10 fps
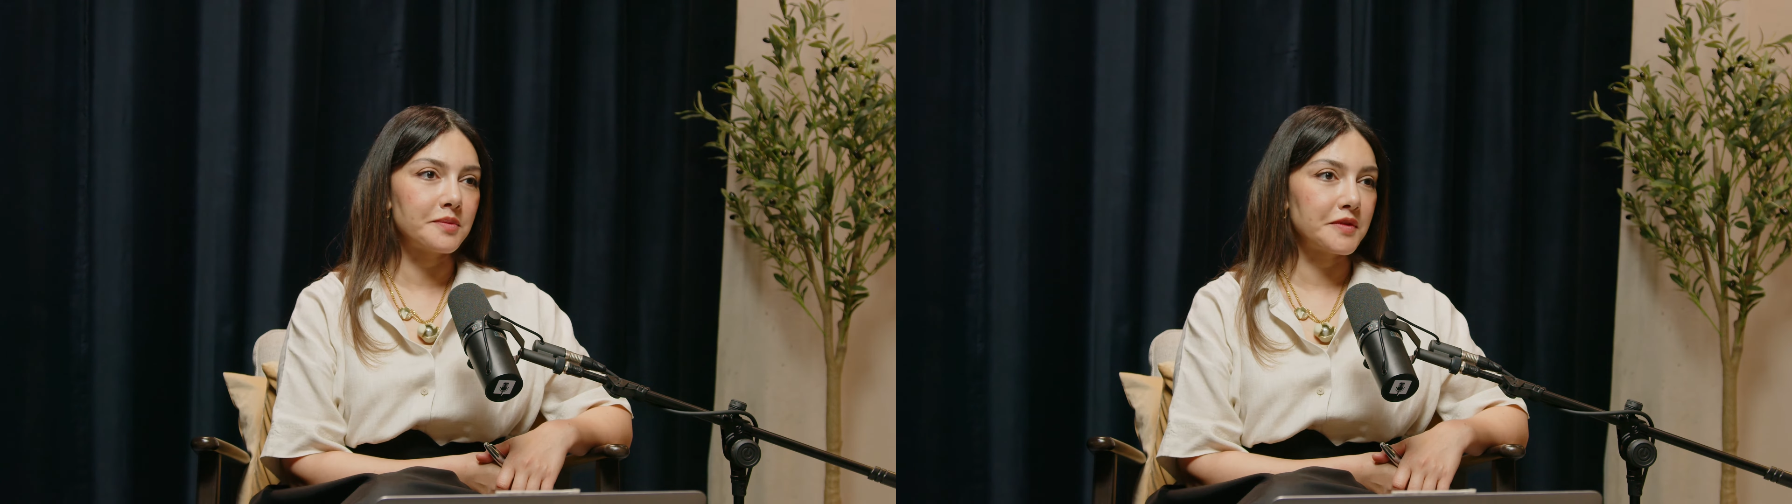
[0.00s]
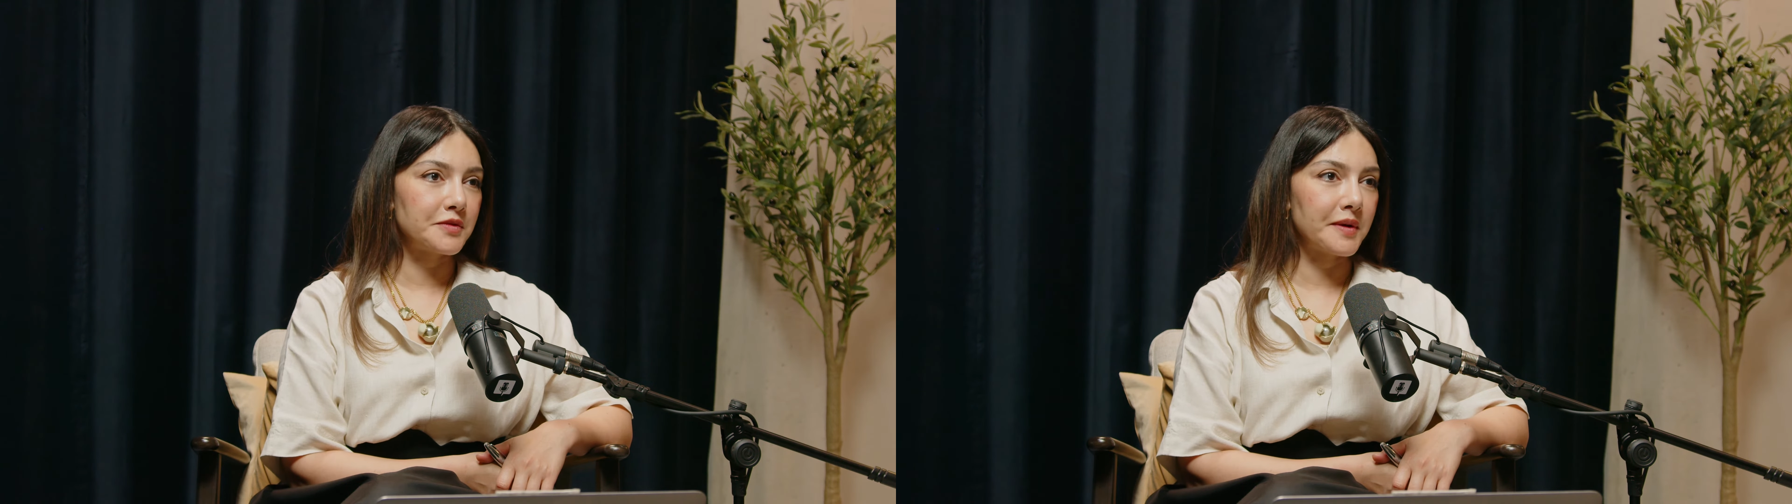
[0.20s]

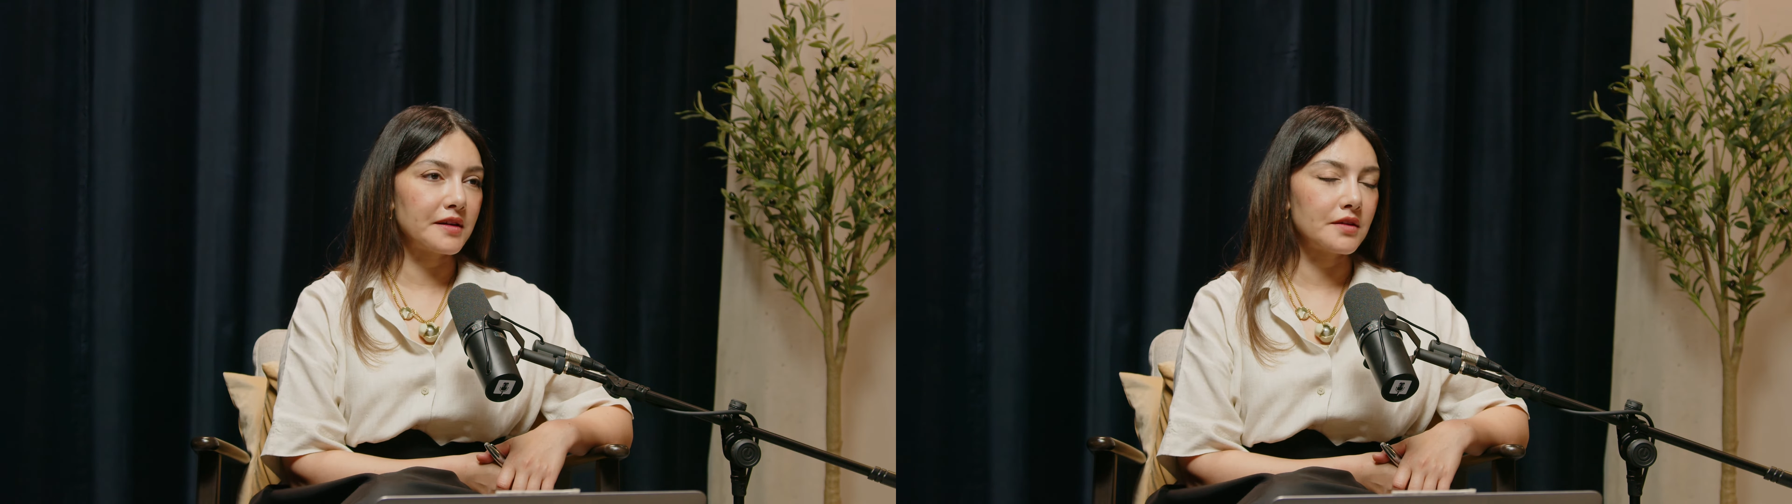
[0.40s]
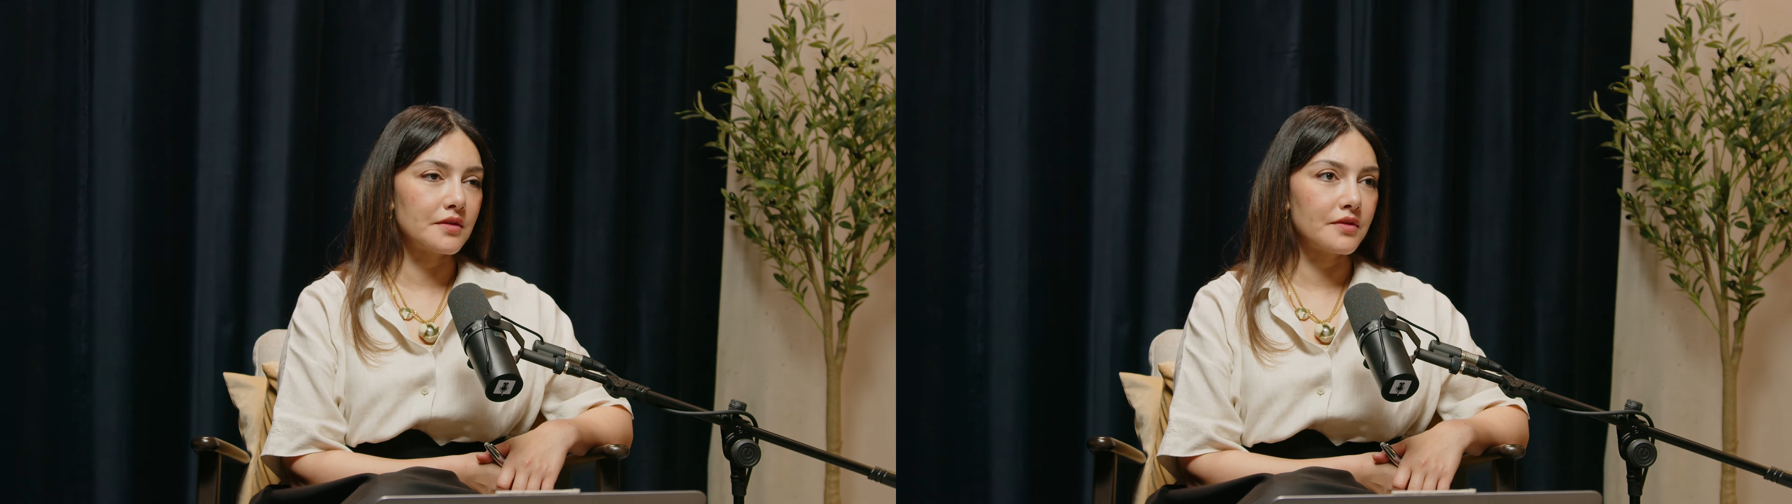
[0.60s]

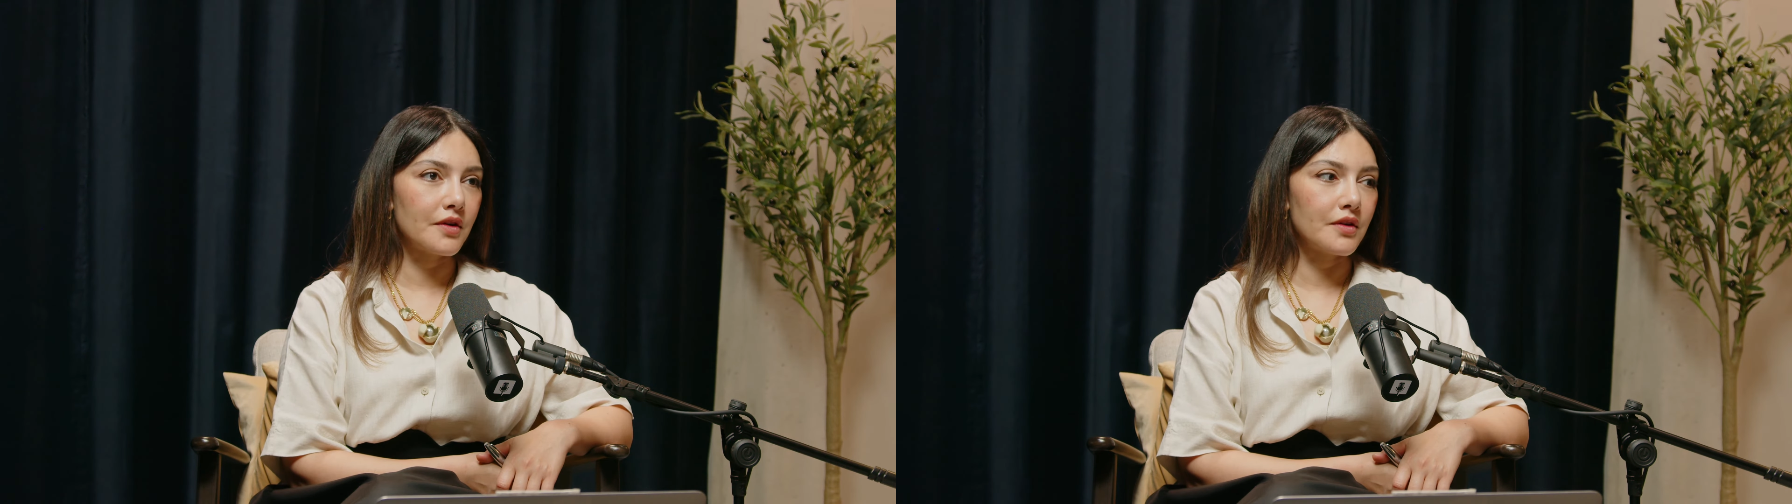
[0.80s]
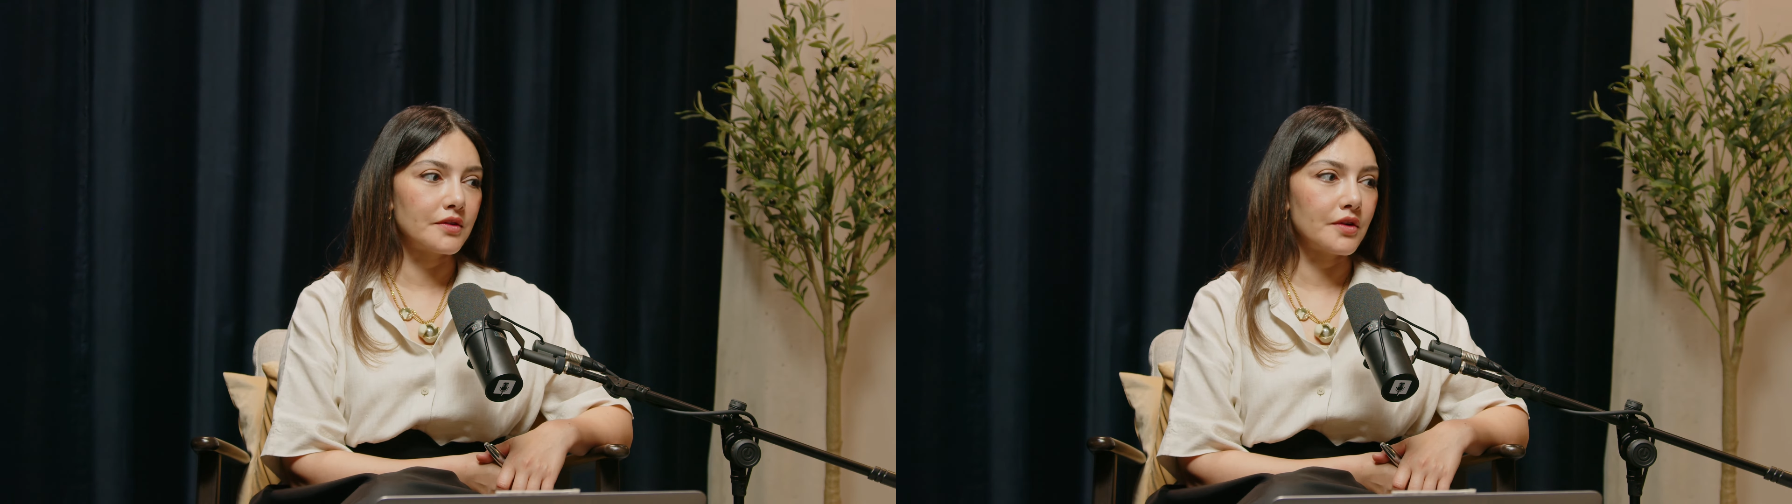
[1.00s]
perspective
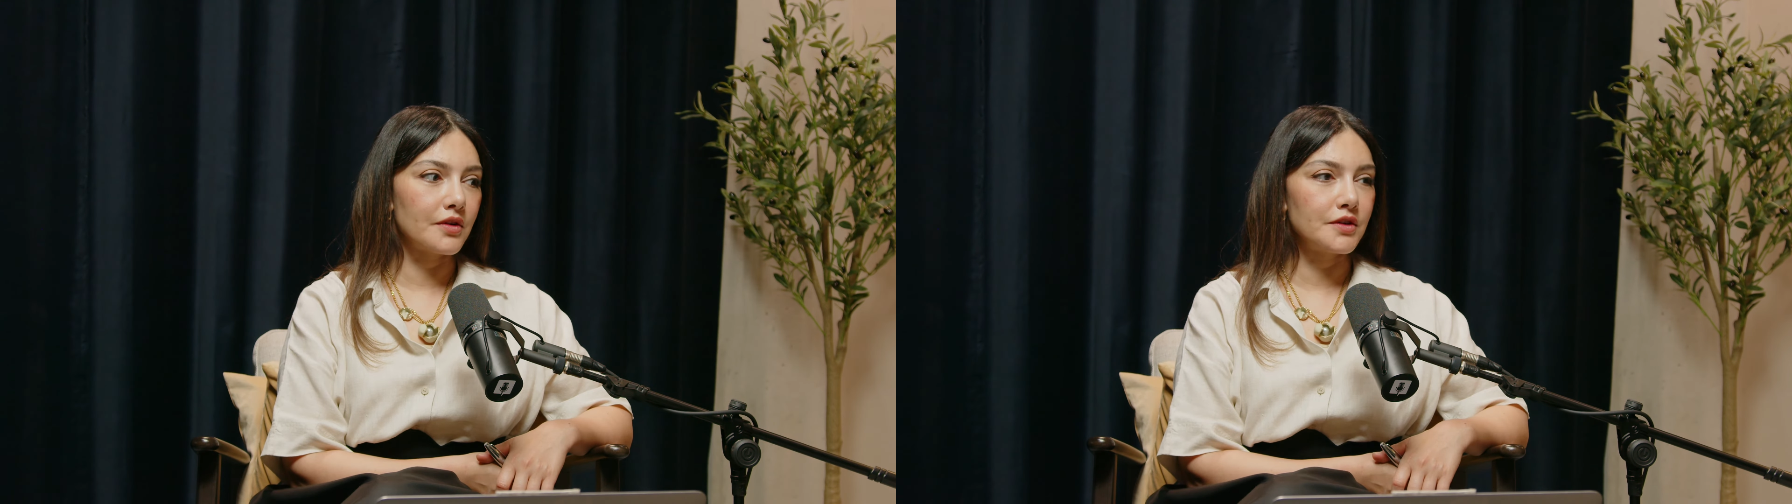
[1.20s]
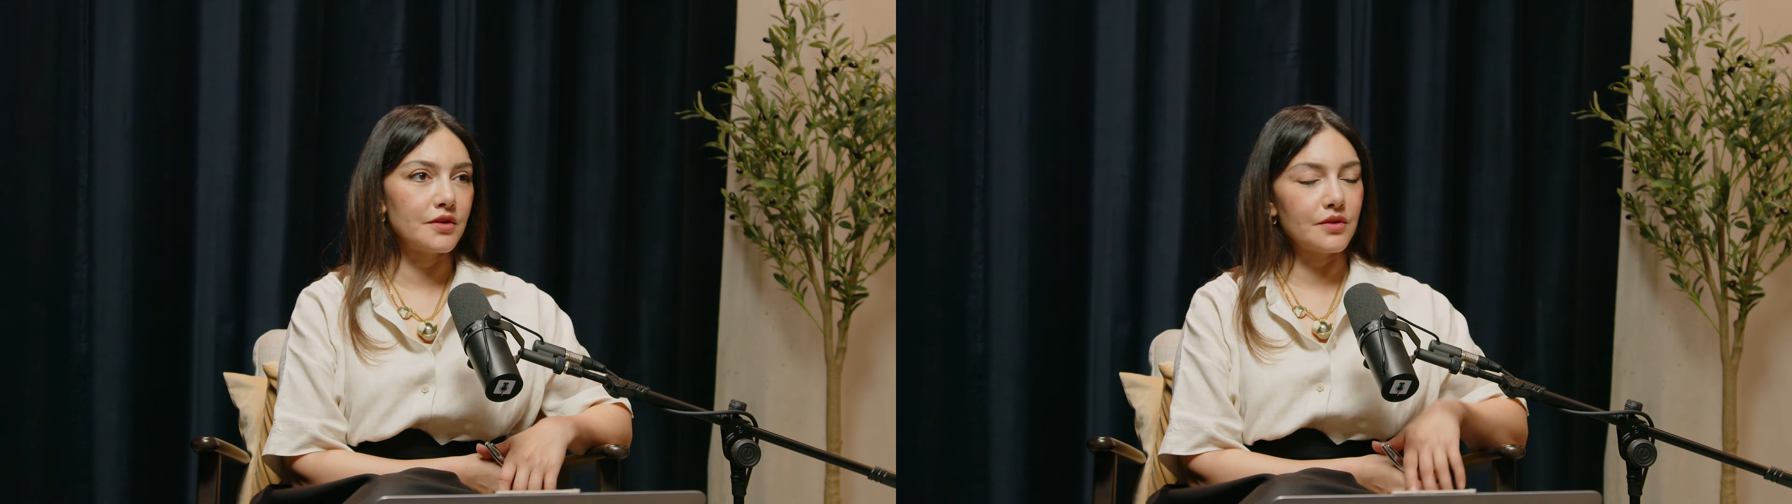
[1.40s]

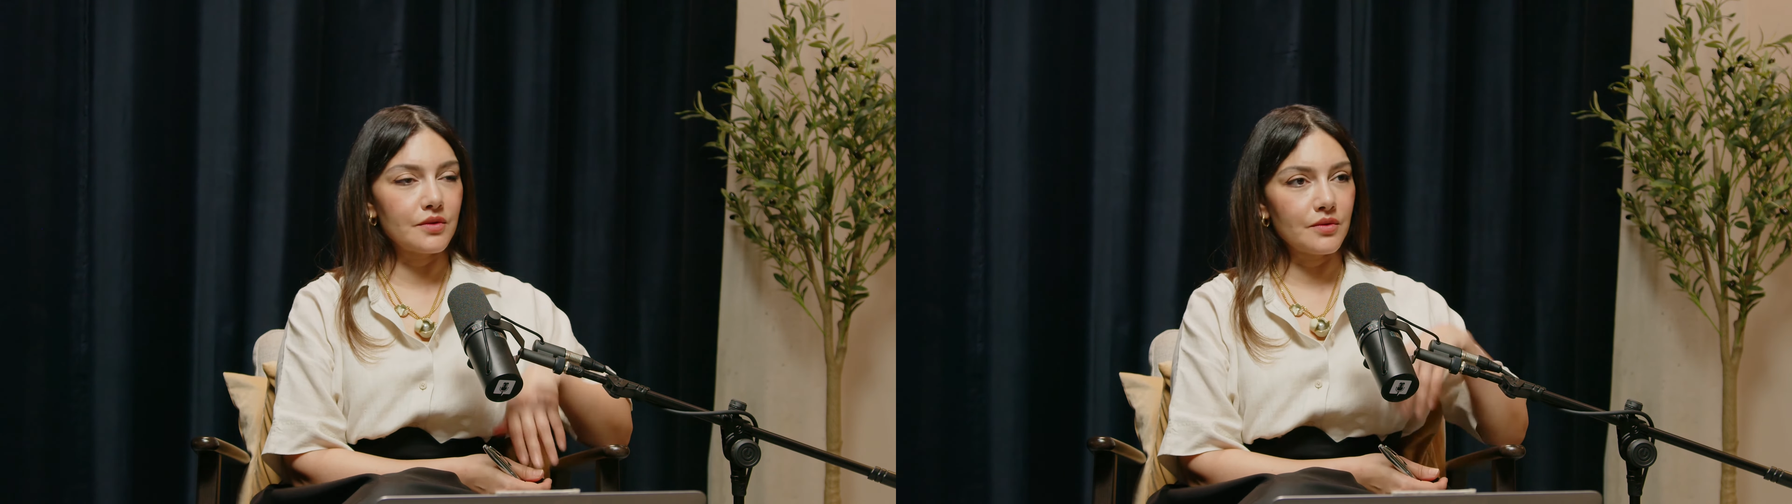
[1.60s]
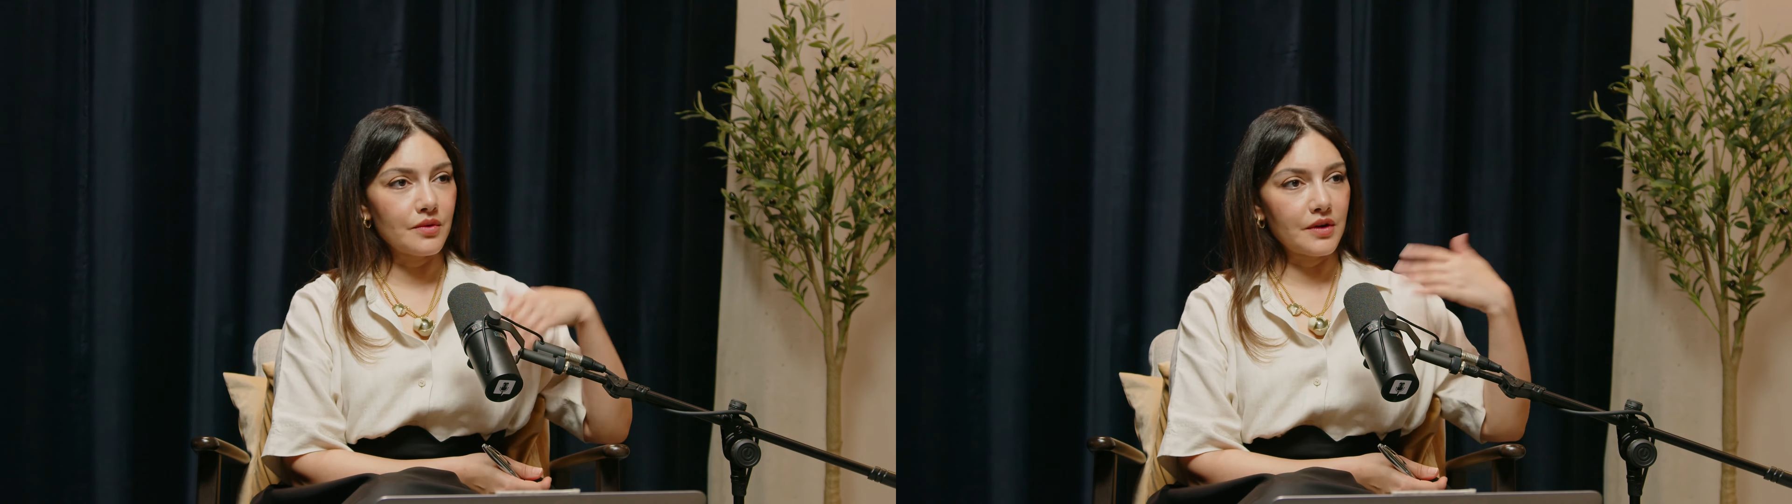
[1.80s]
on
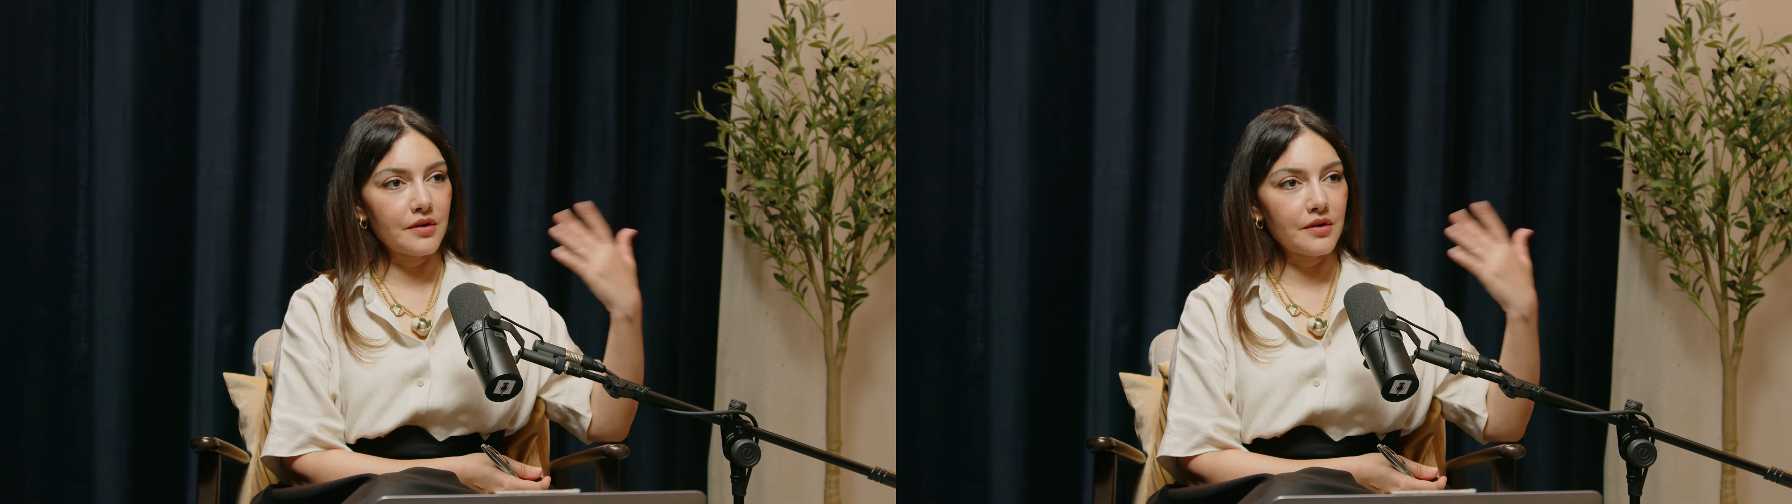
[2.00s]
your